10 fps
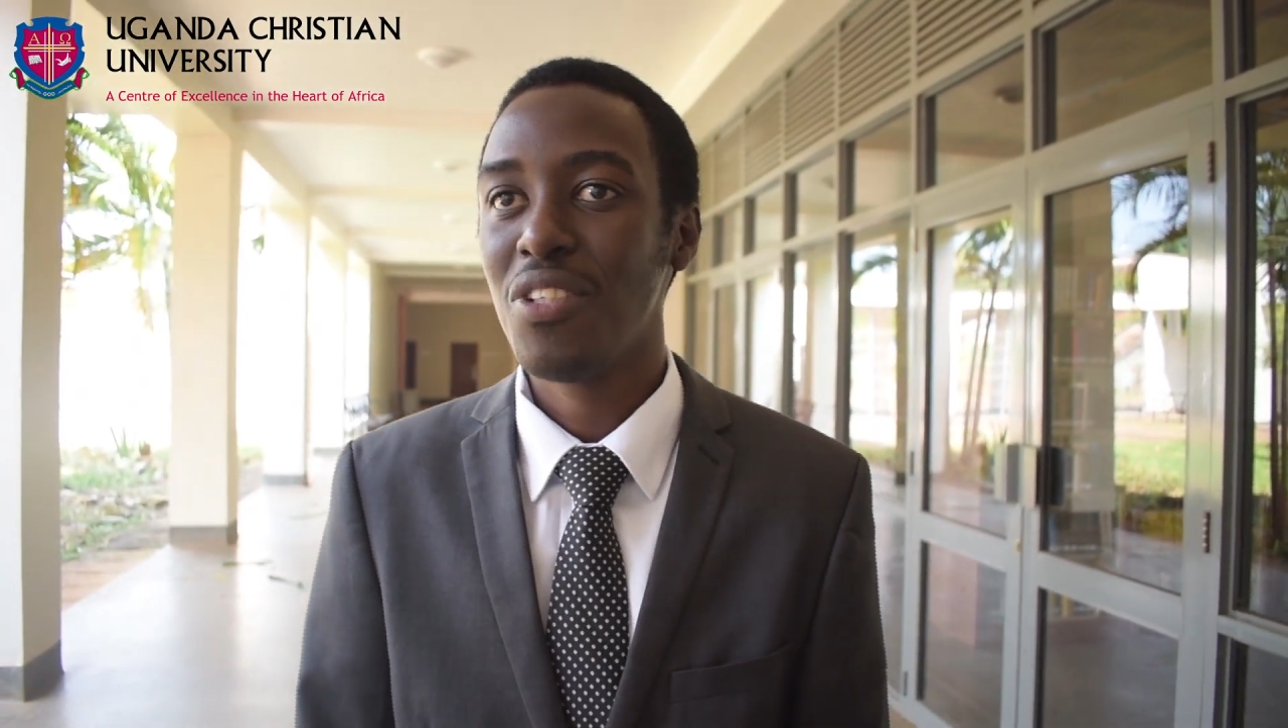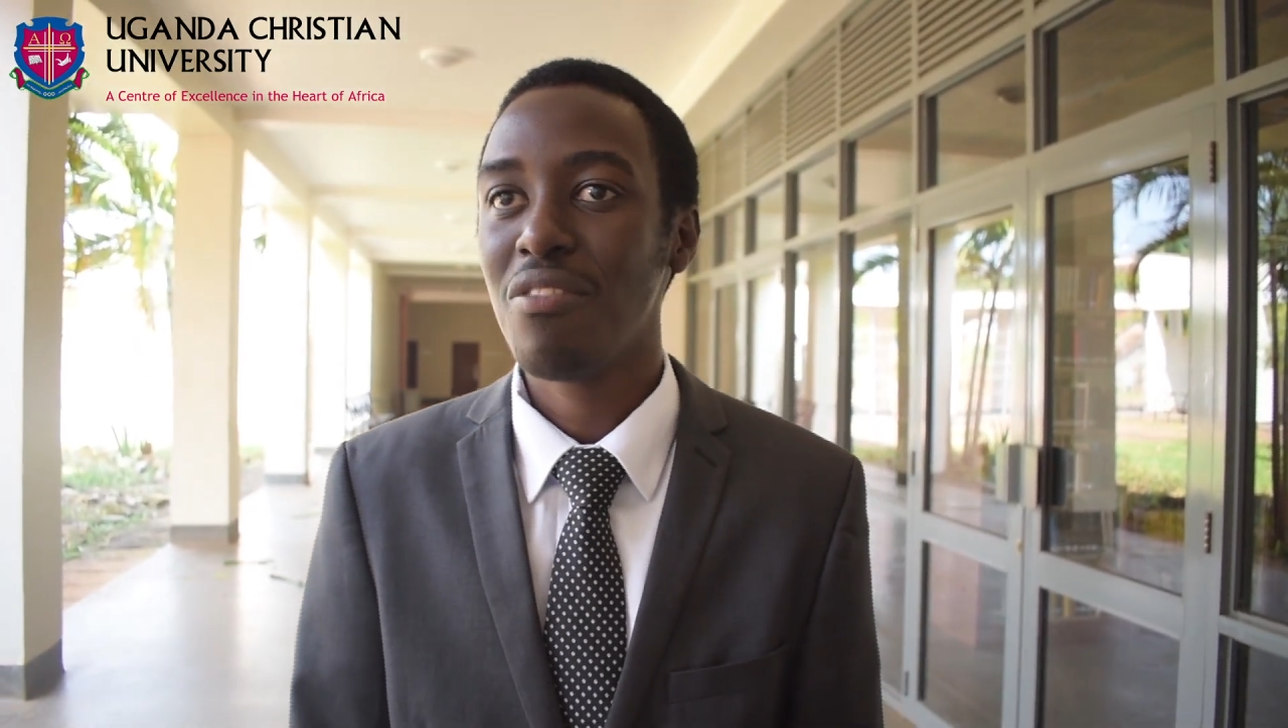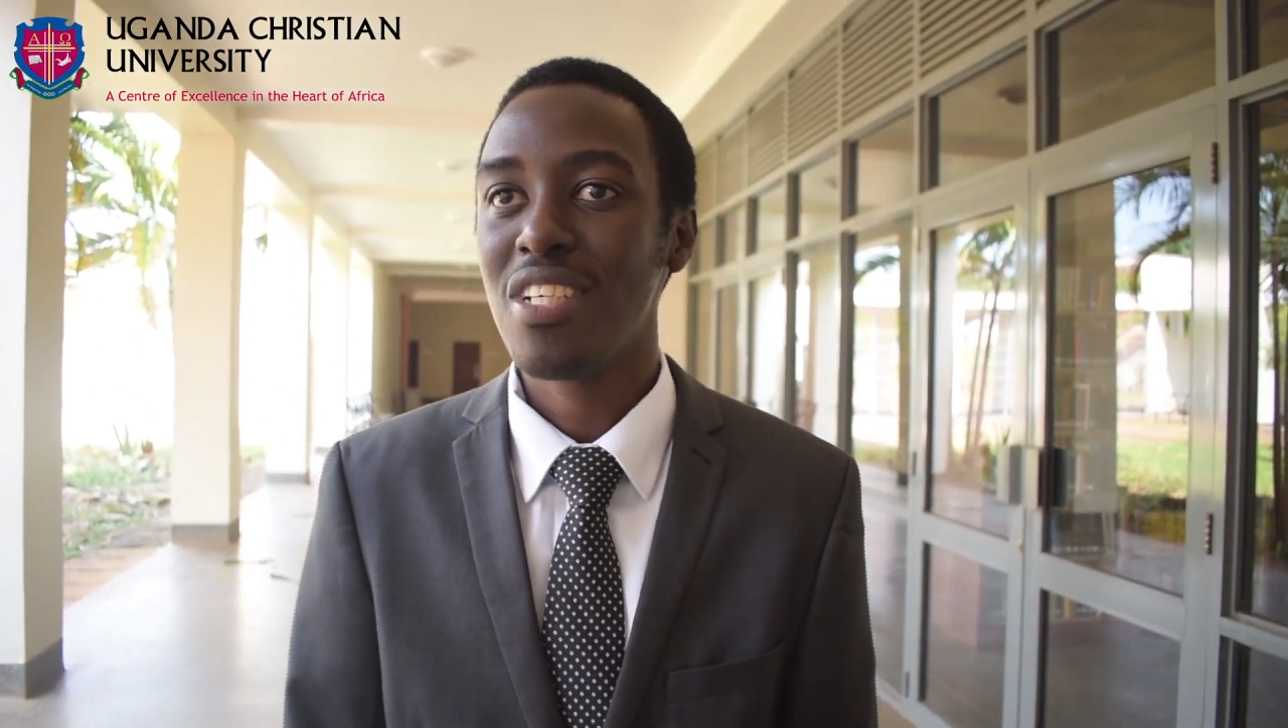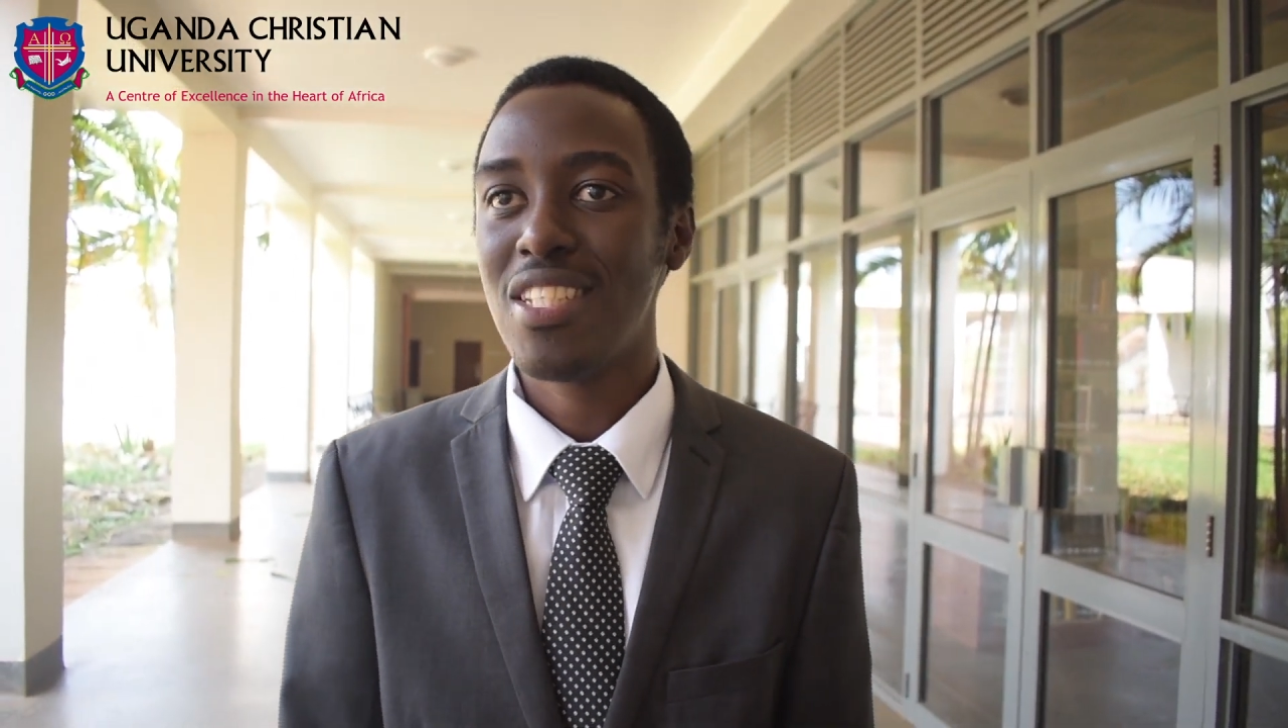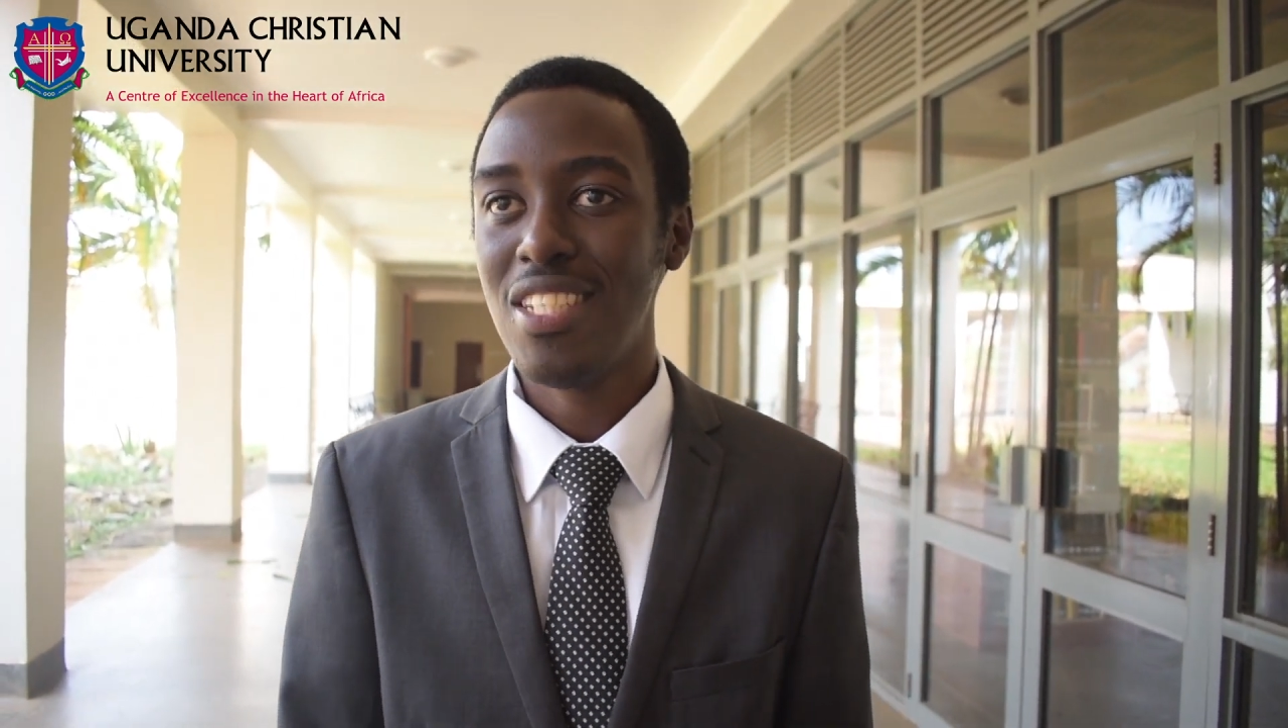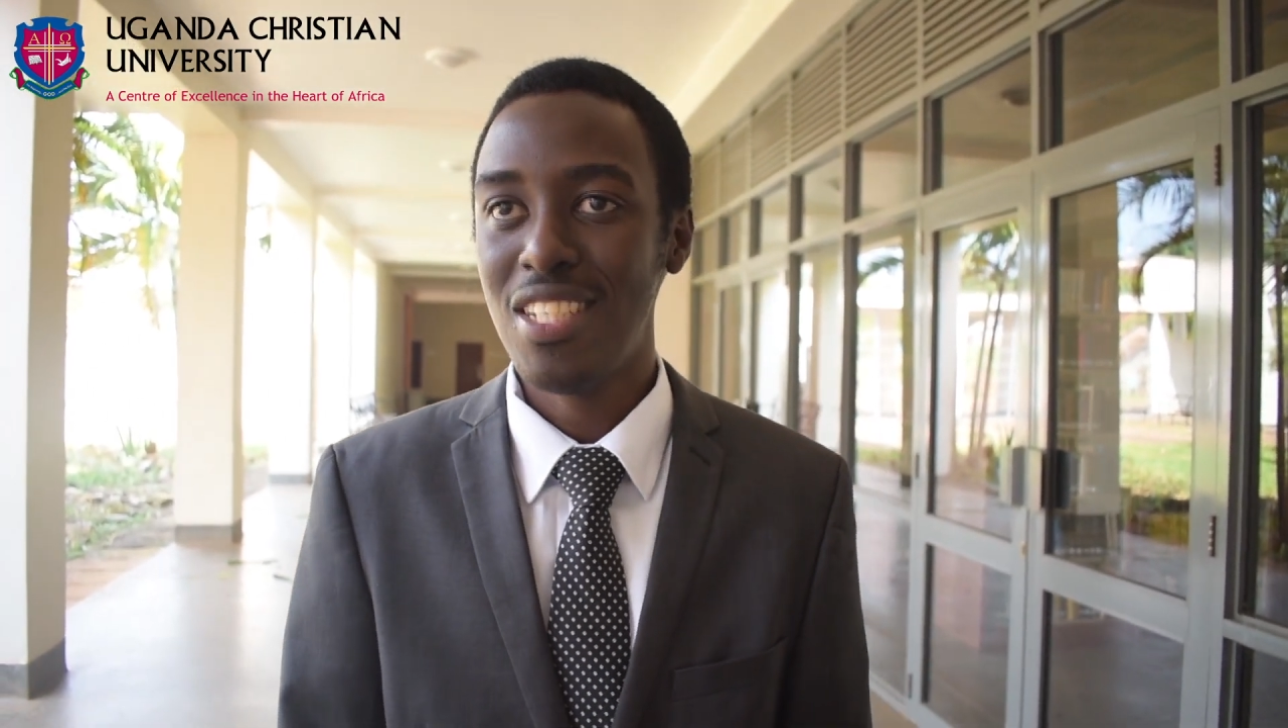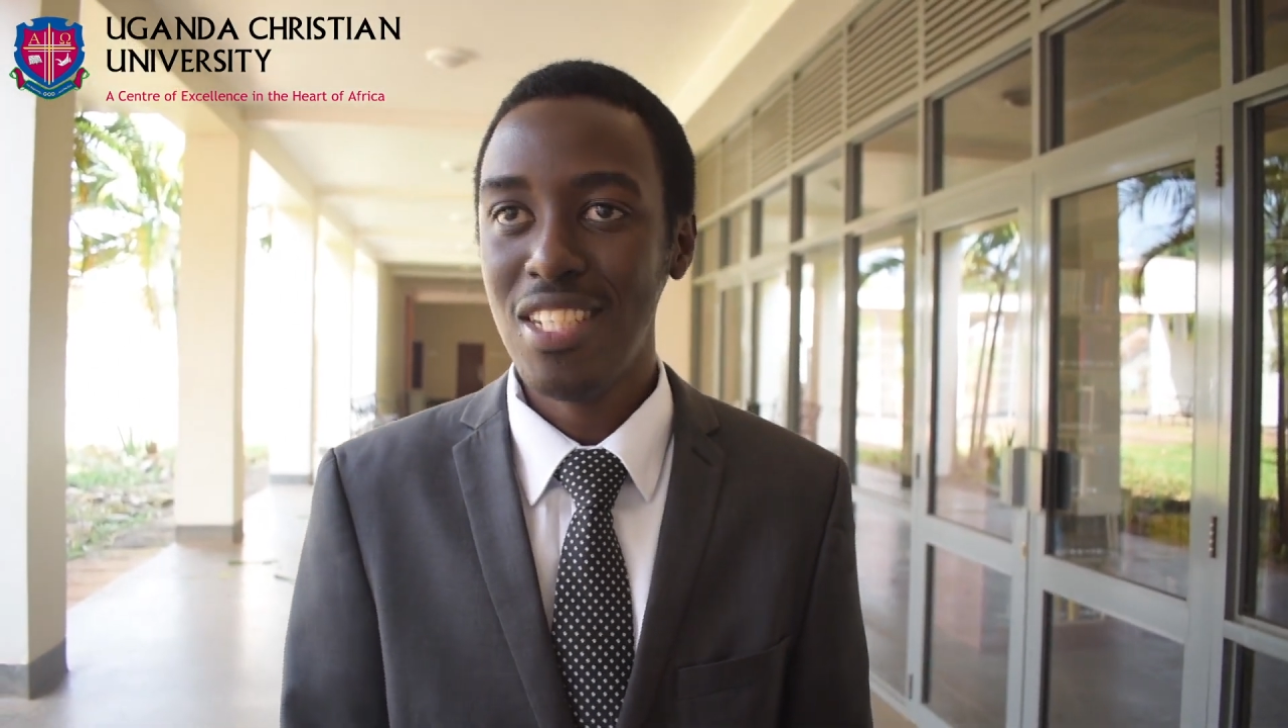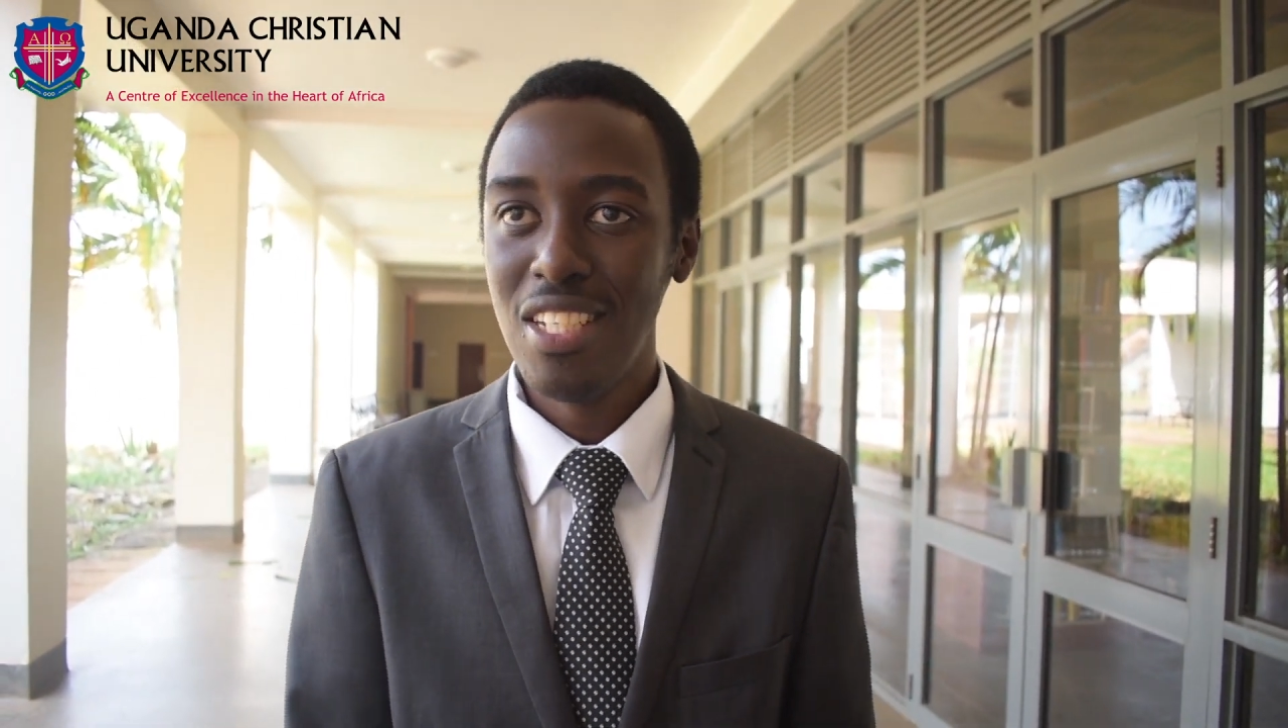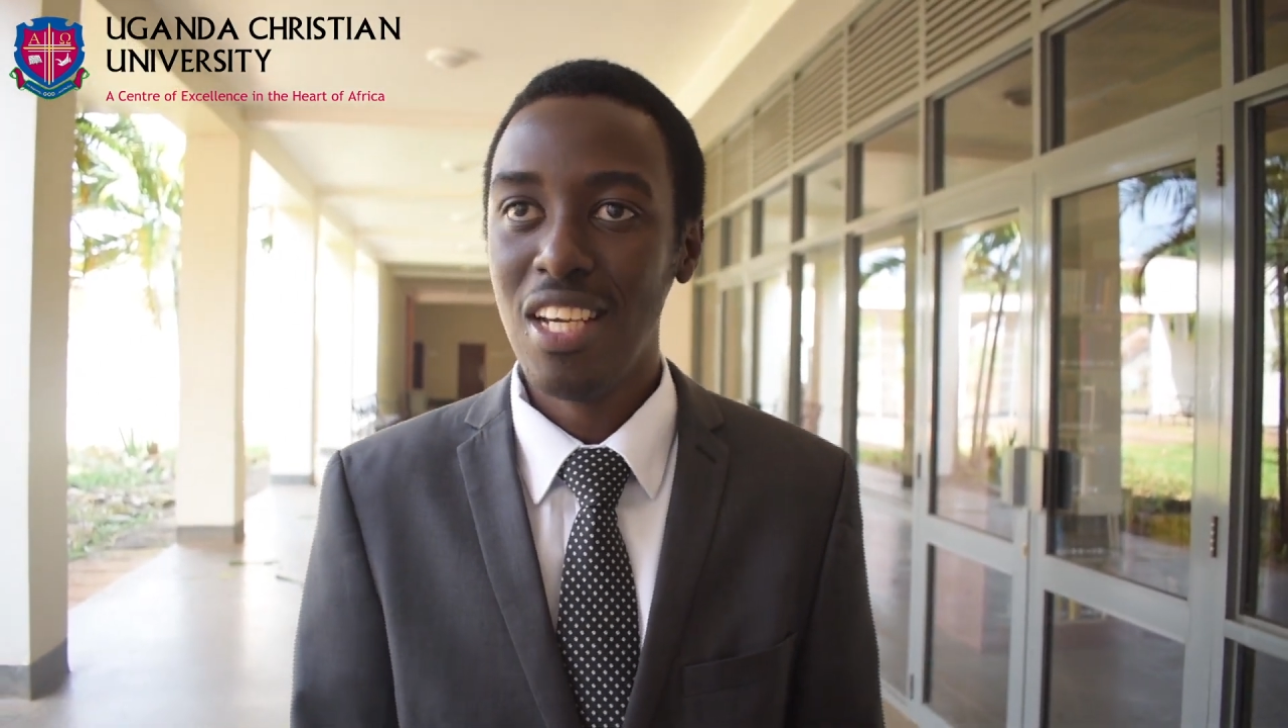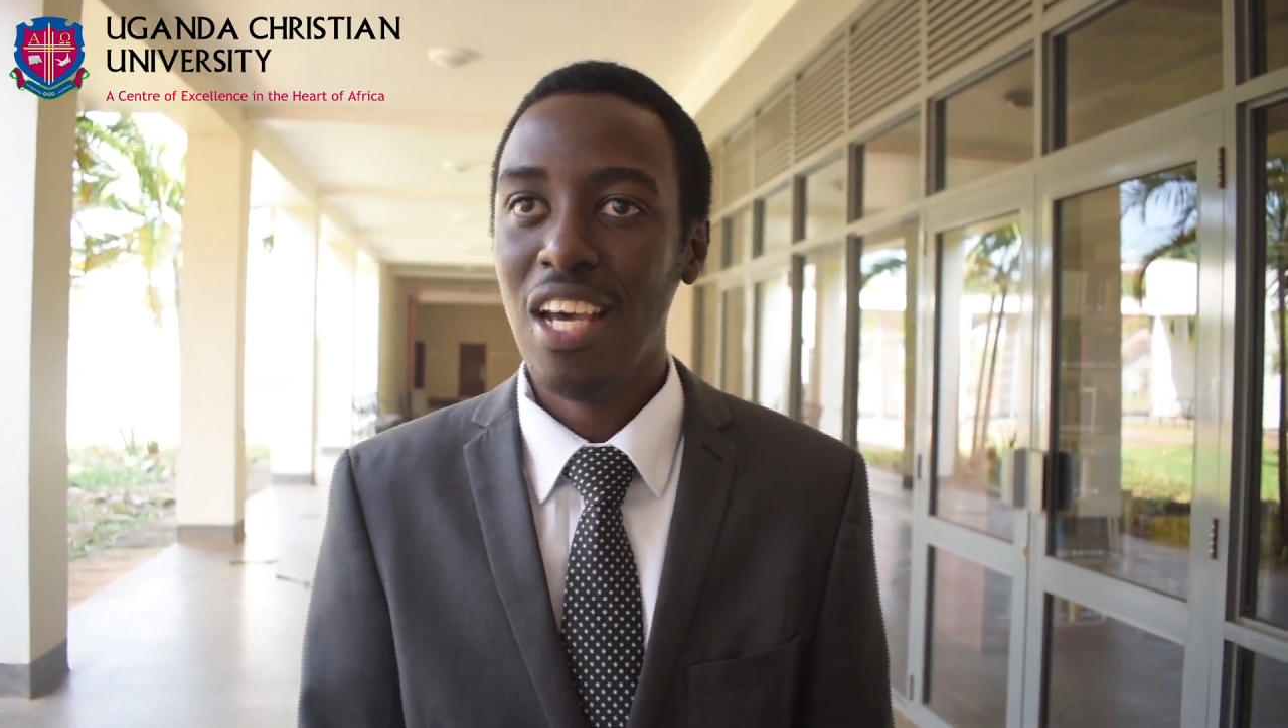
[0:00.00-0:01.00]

University,